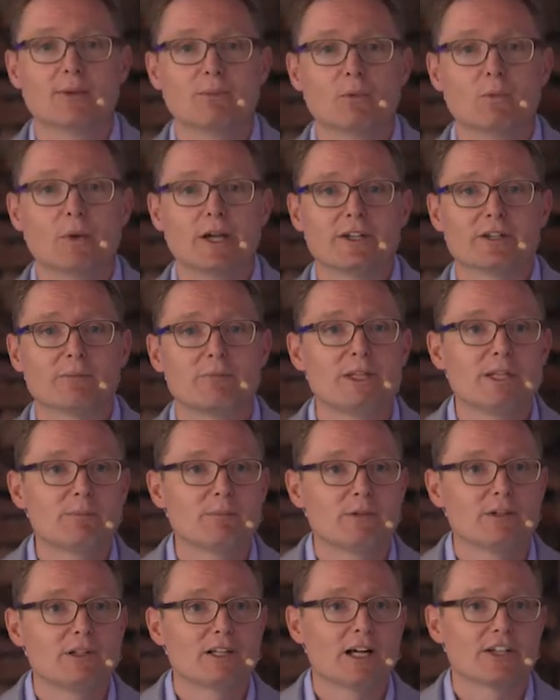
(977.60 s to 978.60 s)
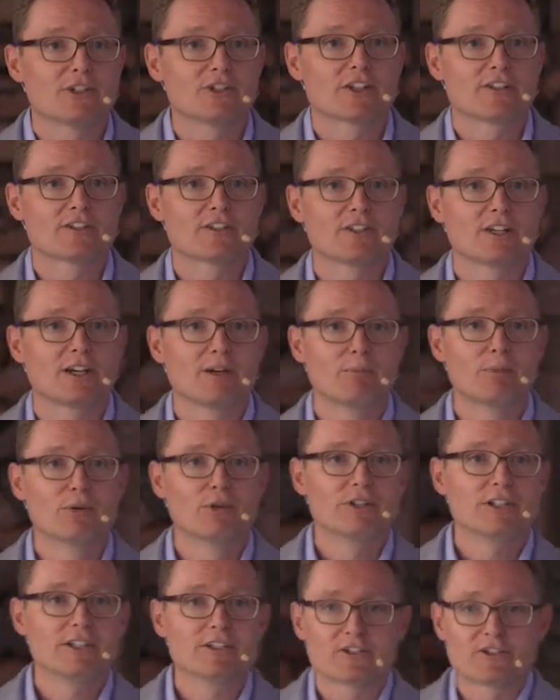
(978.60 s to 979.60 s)
where the people are just
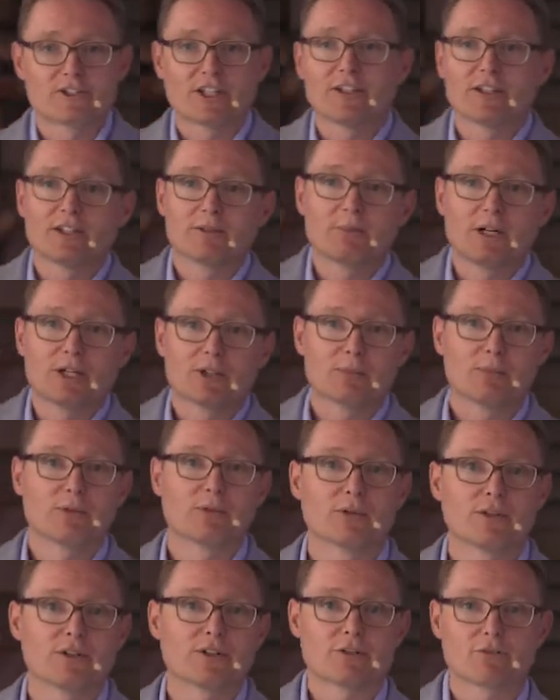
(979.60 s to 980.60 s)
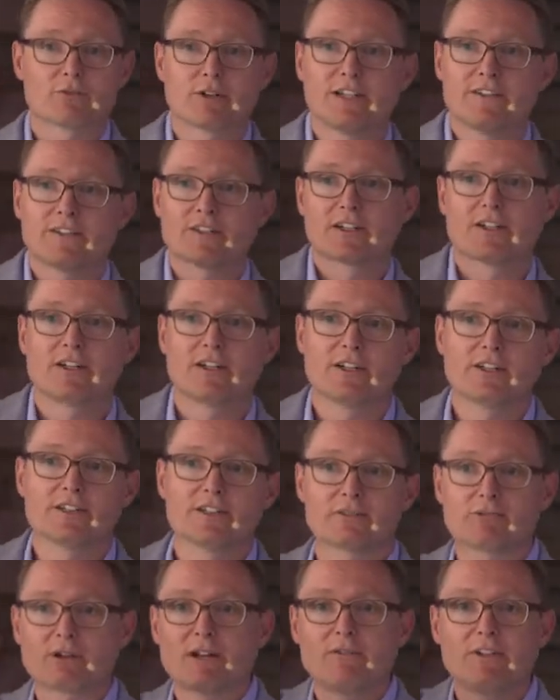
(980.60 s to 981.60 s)
putting a standard motherboard, Razer
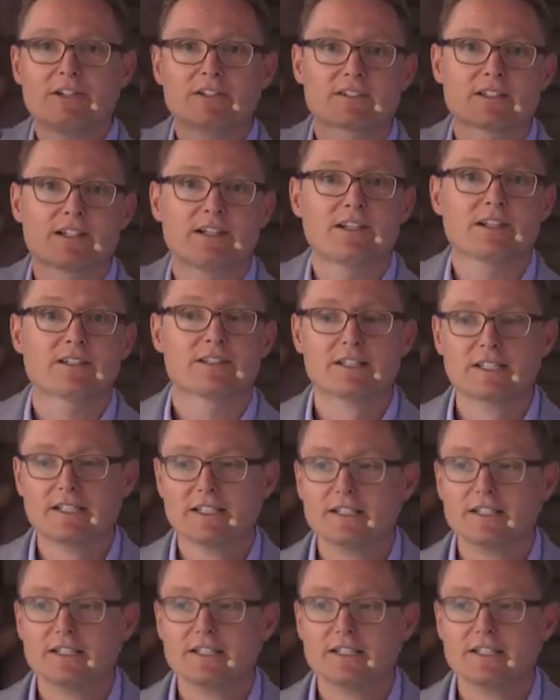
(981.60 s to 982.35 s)
card, graphics card.